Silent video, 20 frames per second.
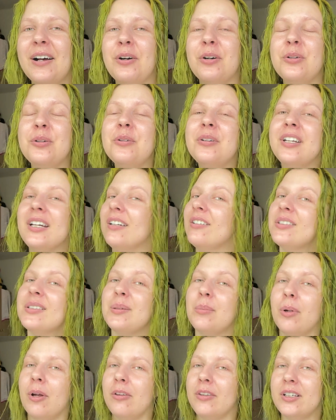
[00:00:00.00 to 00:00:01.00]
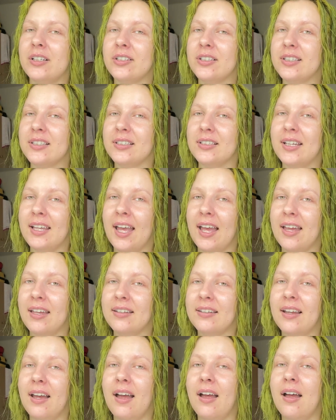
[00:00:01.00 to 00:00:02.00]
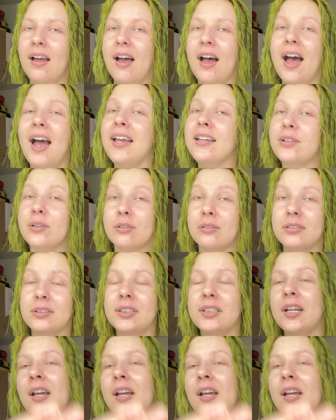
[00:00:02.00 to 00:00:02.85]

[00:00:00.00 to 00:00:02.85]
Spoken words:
Who cares about their Cindy hand? I don't.